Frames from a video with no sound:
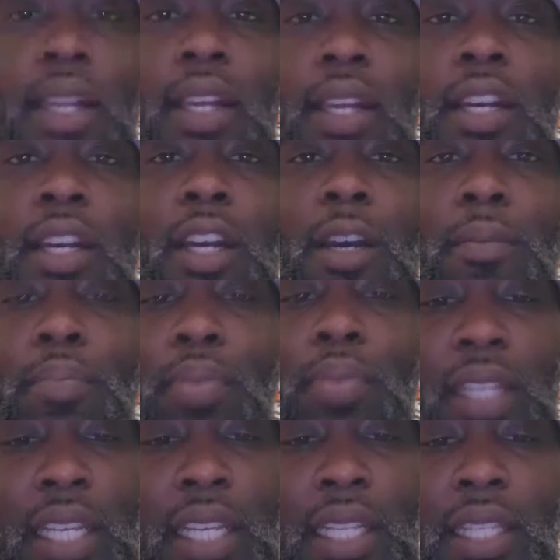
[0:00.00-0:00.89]

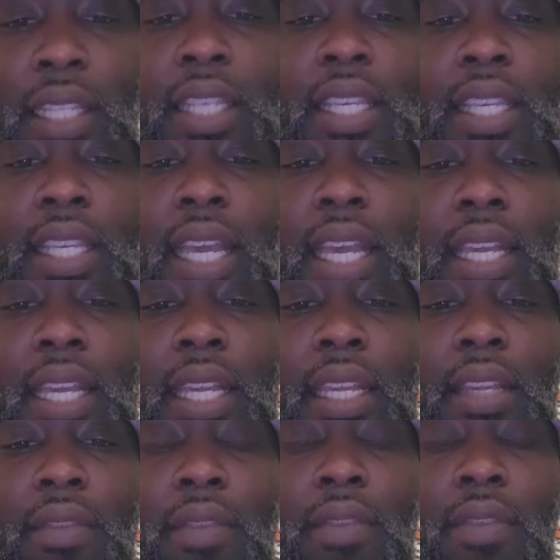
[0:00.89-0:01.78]
completely
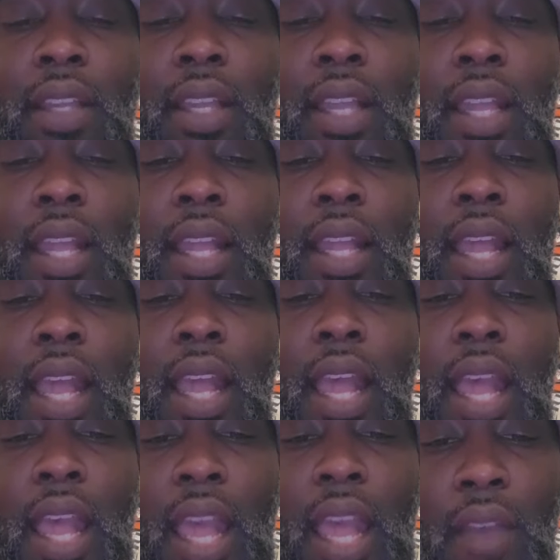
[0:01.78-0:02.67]
gave
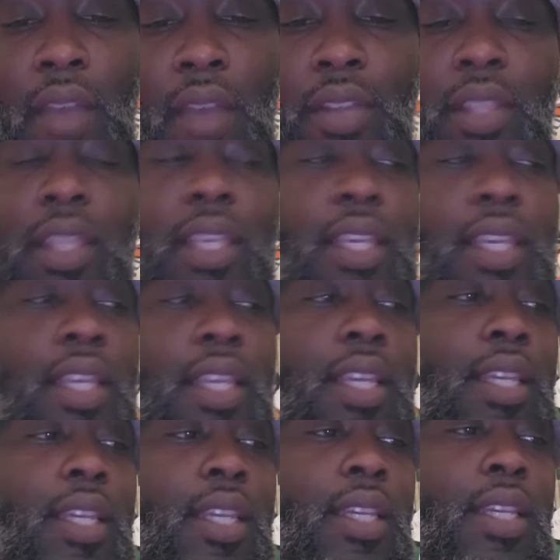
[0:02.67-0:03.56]

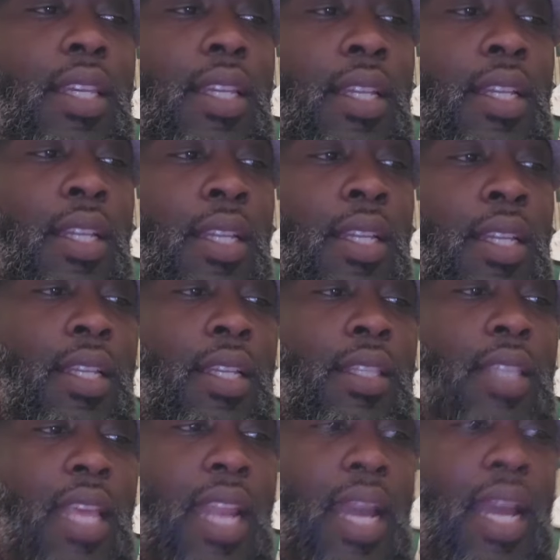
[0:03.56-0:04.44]
everything
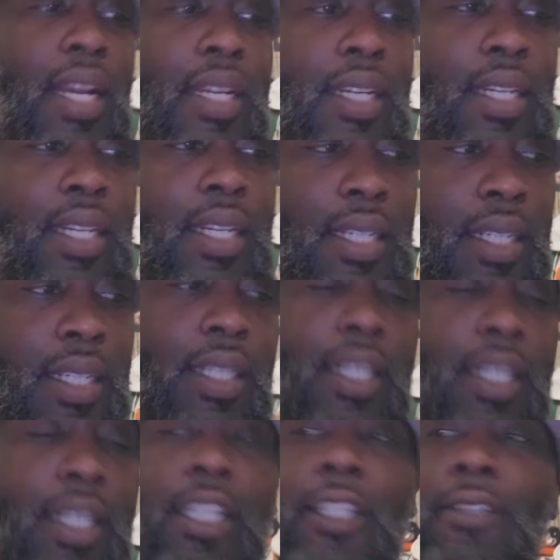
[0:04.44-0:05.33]
that I
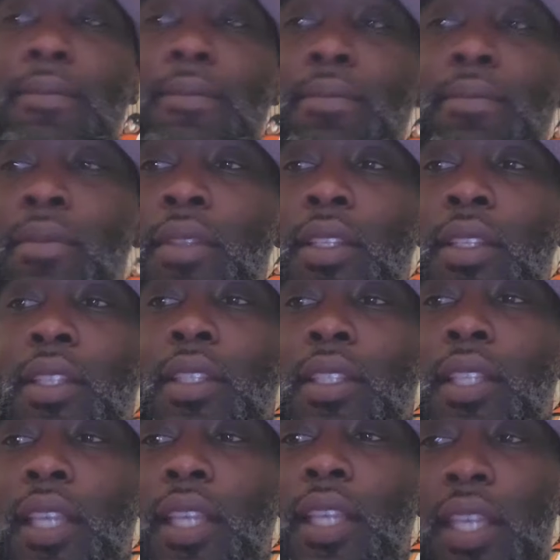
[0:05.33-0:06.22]
could
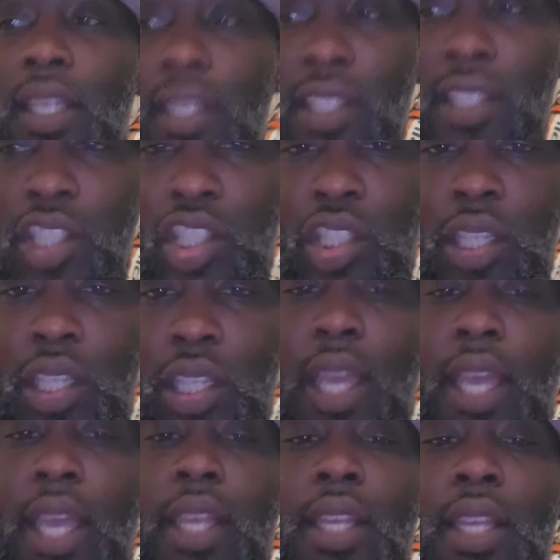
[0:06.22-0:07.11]
to his
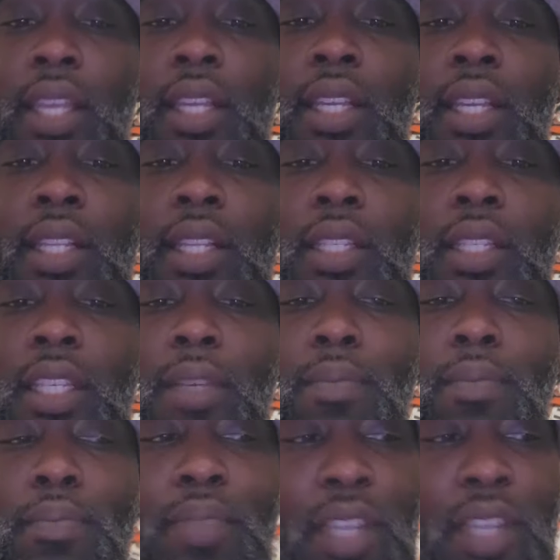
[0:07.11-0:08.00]
chat
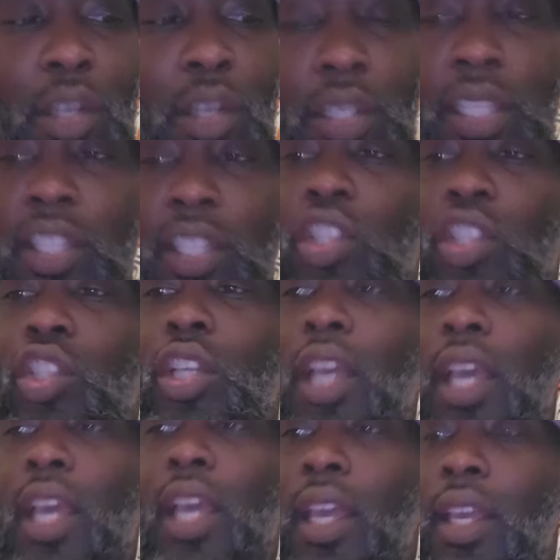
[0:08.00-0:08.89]
to build his
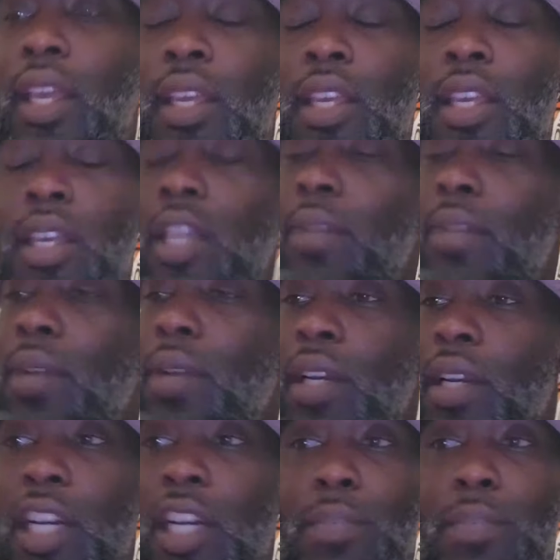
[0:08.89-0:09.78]
chat.
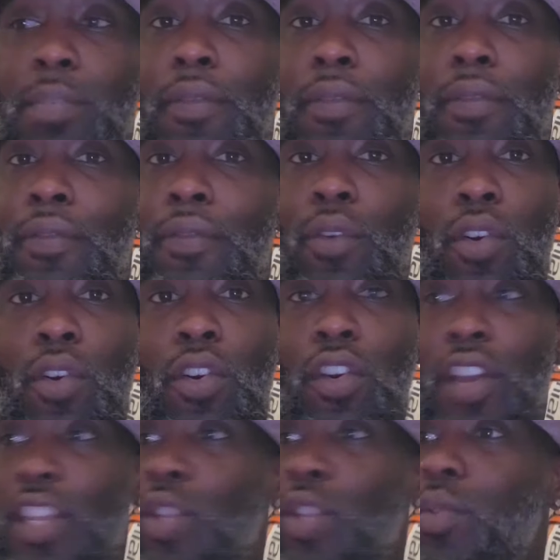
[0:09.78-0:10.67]
Because
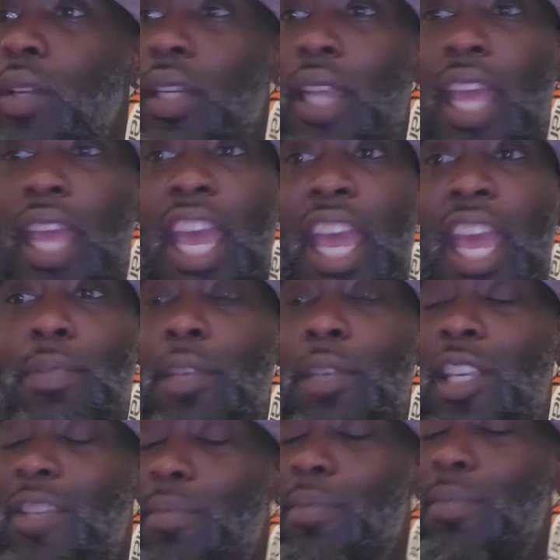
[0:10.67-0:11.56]
before, and you can
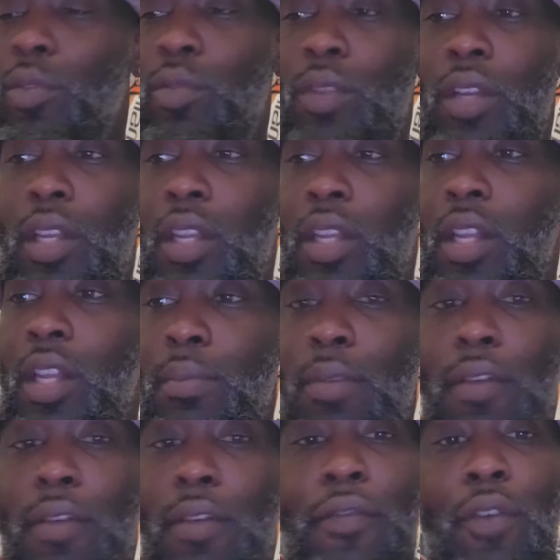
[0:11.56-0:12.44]
ask people,
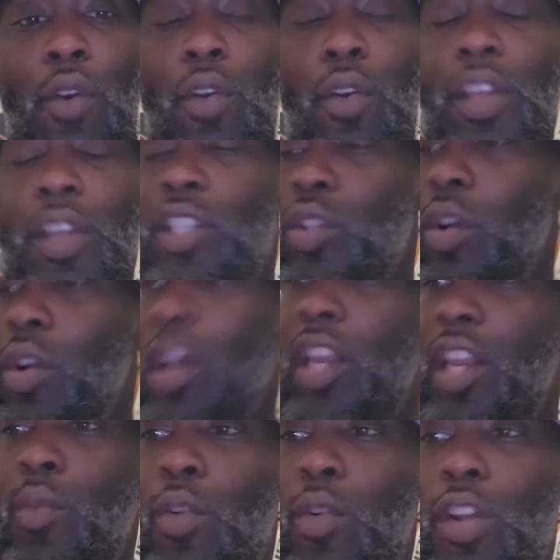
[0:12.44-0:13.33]
before he
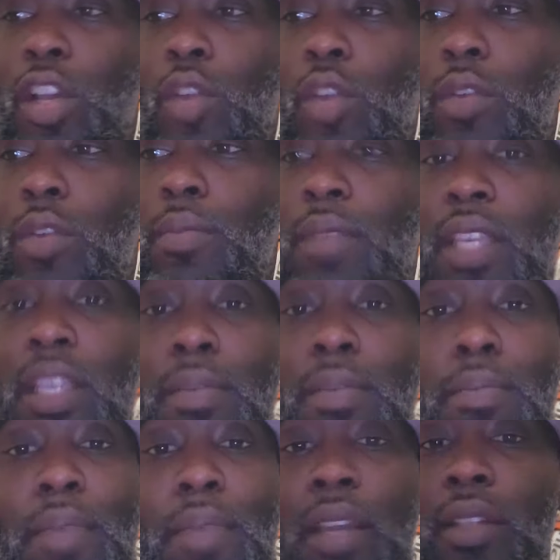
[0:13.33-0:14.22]
started working with me,
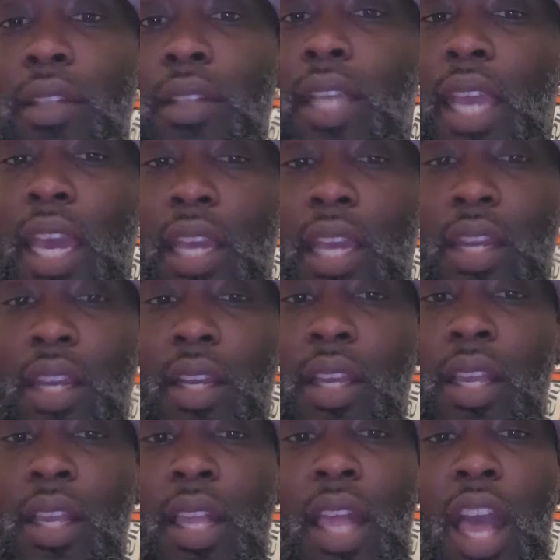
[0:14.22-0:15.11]
he barely had
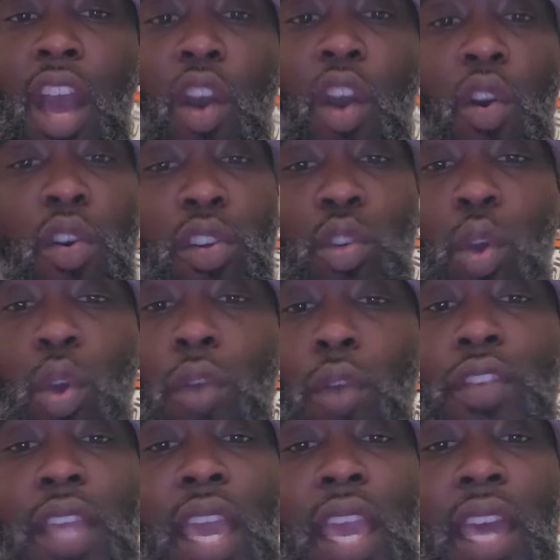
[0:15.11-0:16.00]
I don't
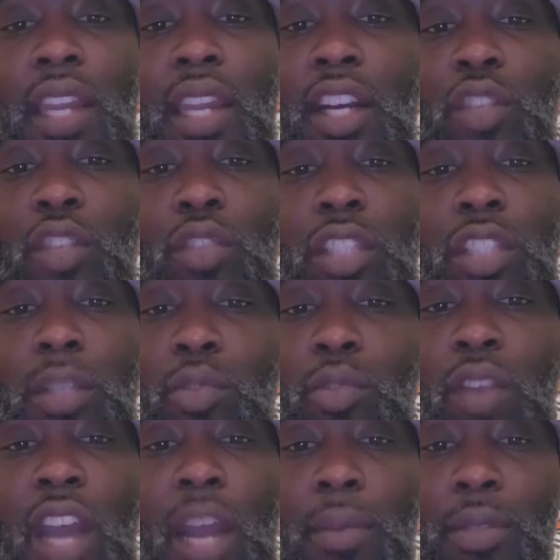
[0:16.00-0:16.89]
know if he had 100
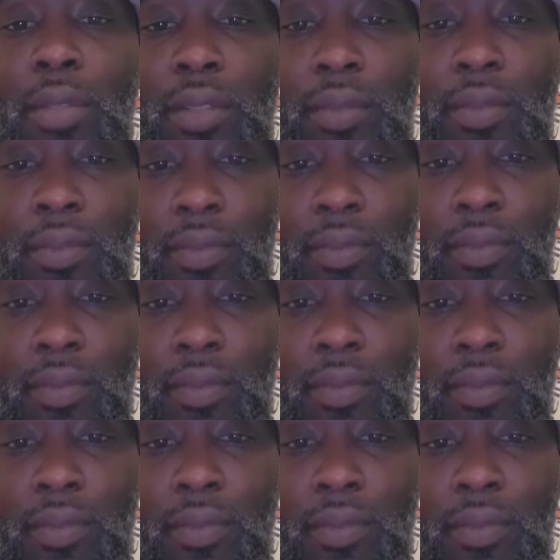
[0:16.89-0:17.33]
subscribers.